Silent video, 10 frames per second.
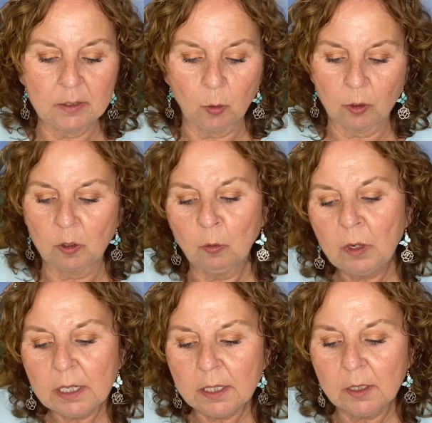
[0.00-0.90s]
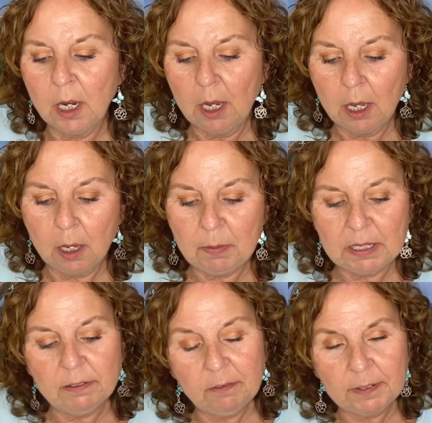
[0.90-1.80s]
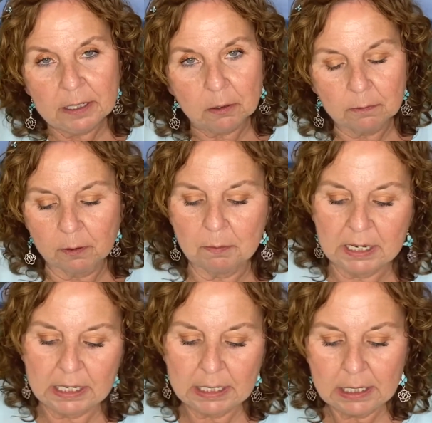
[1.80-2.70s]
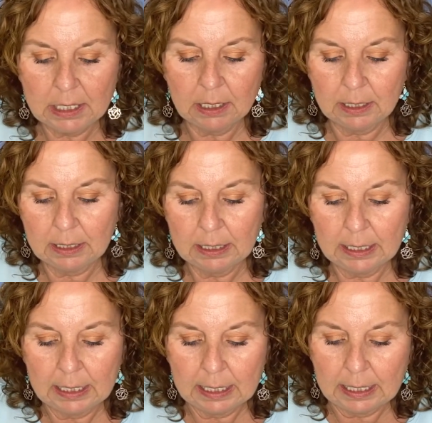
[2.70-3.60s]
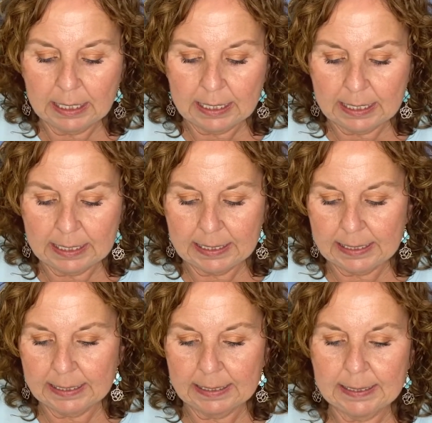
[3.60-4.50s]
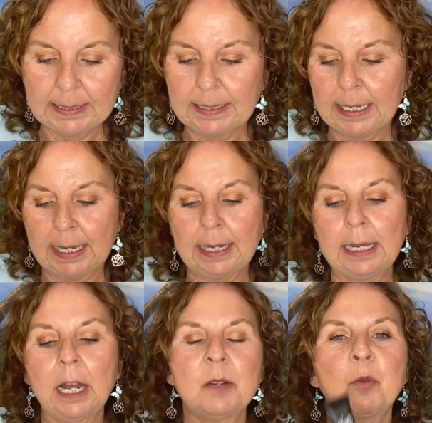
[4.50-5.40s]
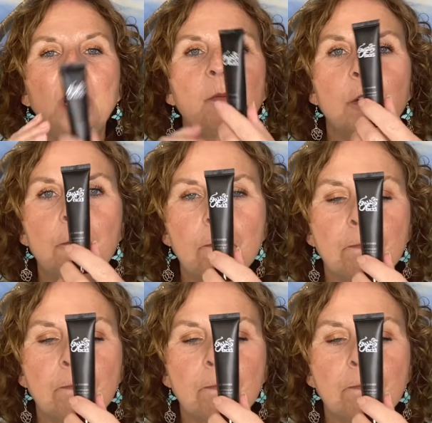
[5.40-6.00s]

order was a bit of a fail for me. It is the eye primer.